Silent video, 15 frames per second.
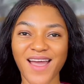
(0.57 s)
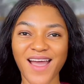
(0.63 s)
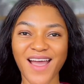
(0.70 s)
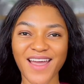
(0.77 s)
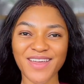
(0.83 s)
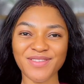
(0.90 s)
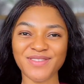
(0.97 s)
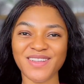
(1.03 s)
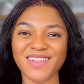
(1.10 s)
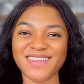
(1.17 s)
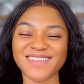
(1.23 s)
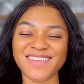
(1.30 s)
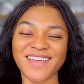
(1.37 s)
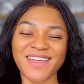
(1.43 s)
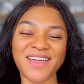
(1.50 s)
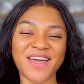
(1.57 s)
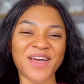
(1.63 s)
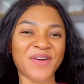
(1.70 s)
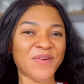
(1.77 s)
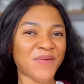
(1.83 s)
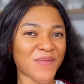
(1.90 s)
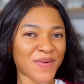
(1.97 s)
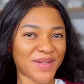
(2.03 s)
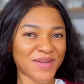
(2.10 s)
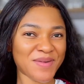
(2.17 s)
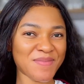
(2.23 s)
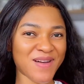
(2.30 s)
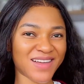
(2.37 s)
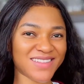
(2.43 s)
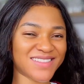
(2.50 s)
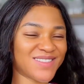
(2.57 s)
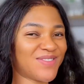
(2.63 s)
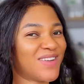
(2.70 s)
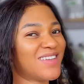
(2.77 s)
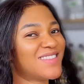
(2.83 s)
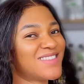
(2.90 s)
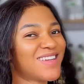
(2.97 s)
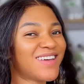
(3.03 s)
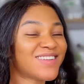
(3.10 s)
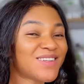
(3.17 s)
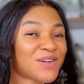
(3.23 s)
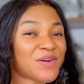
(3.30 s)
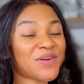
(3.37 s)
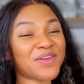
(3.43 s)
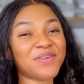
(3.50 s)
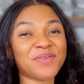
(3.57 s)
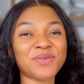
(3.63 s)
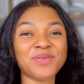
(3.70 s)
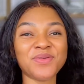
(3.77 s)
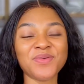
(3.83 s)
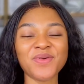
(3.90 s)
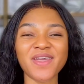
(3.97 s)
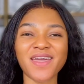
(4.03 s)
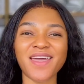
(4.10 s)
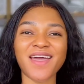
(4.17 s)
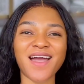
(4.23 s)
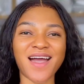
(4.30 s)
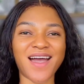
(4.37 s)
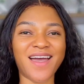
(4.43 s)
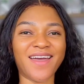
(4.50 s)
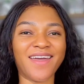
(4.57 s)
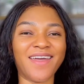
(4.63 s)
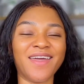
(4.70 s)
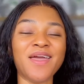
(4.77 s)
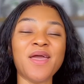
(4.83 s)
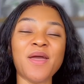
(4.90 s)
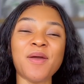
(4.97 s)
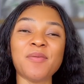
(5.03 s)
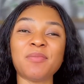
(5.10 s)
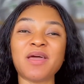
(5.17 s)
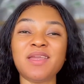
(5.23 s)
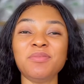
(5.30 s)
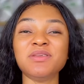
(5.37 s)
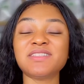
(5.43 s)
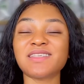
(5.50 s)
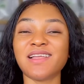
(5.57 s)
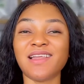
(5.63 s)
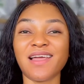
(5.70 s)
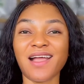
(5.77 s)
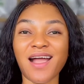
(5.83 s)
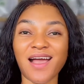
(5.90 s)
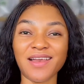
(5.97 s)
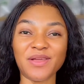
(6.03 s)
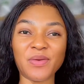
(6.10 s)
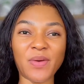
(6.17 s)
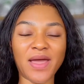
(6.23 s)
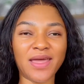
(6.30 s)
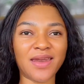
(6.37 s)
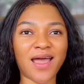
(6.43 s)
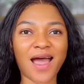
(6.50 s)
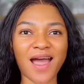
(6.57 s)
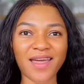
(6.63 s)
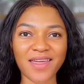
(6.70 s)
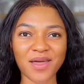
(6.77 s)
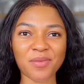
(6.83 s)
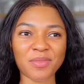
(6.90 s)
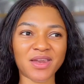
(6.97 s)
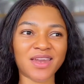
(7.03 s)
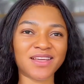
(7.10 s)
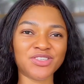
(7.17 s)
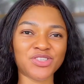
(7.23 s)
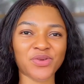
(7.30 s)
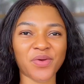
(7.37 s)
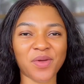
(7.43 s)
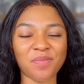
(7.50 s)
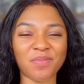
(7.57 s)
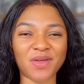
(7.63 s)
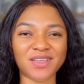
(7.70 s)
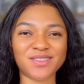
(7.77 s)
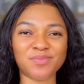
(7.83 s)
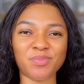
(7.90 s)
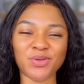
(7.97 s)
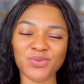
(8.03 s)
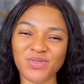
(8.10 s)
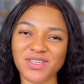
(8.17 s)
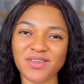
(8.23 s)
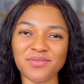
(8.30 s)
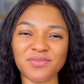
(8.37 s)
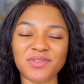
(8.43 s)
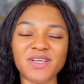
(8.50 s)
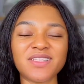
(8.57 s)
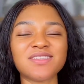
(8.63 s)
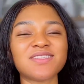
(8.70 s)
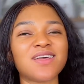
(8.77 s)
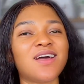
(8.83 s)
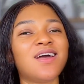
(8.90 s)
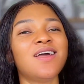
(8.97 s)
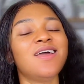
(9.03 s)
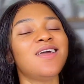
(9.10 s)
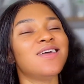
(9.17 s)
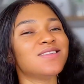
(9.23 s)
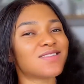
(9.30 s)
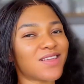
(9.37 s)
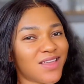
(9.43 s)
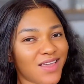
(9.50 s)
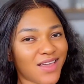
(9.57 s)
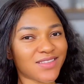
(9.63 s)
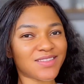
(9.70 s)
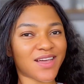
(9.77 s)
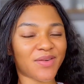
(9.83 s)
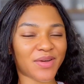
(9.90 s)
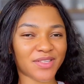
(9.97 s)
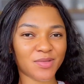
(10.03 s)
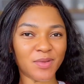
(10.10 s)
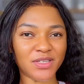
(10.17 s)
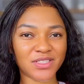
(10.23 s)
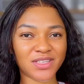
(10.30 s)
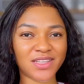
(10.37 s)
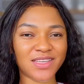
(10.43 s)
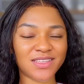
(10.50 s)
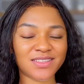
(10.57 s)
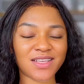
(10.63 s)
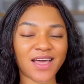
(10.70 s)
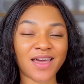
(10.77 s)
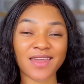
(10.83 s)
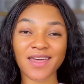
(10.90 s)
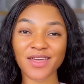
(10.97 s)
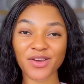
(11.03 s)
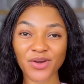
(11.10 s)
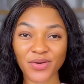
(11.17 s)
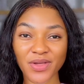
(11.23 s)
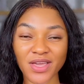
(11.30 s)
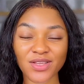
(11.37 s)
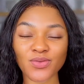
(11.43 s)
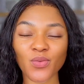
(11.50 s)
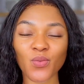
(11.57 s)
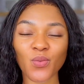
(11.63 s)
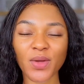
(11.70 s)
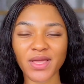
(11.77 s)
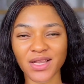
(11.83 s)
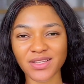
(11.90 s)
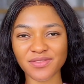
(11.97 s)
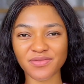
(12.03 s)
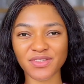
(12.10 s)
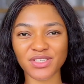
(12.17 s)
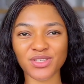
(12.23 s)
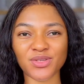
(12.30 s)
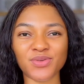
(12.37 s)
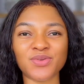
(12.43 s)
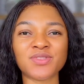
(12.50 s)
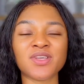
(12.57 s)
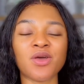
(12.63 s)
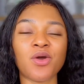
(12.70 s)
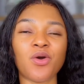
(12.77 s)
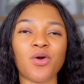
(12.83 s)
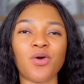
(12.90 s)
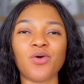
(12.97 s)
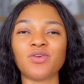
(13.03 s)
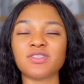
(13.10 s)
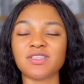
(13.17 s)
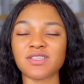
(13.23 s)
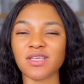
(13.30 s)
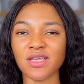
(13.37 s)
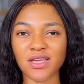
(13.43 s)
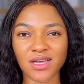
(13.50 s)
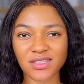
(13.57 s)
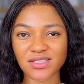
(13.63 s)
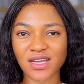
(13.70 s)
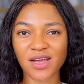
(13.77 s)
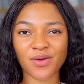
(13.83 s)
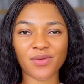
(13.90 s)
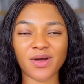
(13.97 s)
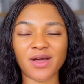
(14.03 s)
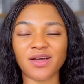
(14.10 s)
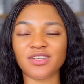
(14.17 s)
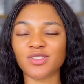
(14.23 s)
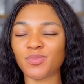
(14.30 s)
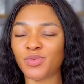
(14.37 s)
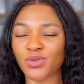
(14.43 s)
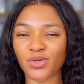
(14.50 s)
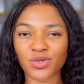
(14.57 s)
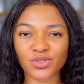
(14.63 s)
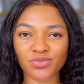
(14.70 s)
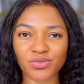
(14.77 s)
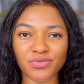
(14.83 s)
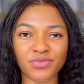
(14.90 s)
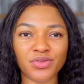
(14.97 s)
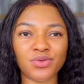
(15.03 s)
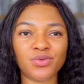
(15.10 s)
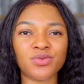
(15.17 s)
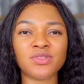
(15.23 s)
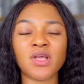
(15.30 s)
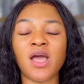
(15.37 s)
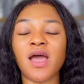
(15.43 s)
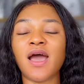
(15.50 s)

Hi flawless skin gang, welcome back to my channel. If you're new here, hi, my name is Sele Kalio and I am a Nigerian based beauty influencer, skincare DIY specialist, and I create weekly videos on skincare DIYs, product reviews.